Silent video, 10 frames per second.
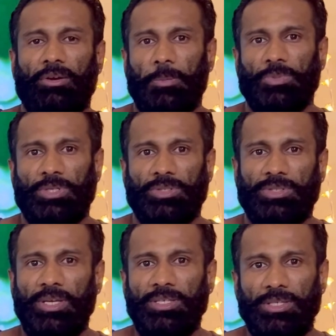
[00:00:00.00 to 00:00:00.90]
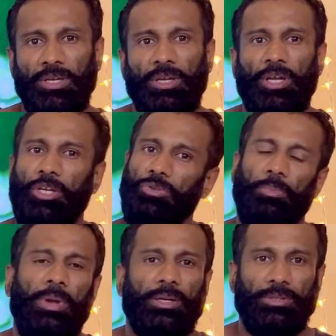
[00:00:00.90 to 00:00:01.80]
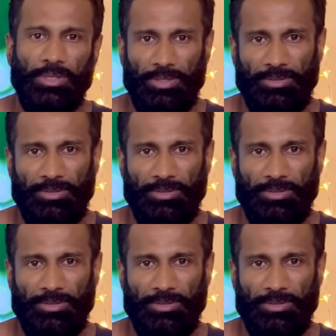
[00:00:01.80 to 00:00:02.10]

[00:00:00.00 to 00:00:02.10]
traps exercise in your back day.